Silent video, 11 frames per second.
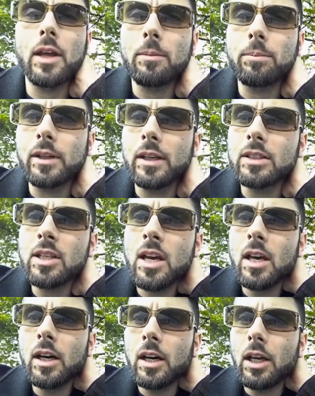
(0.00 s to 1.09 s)
that plays
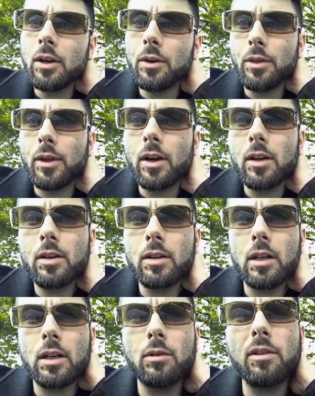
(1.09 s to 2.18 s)
here and there.
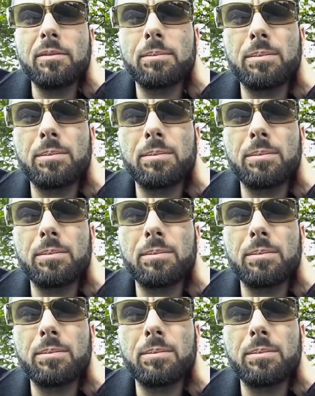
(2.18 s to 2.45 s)
We've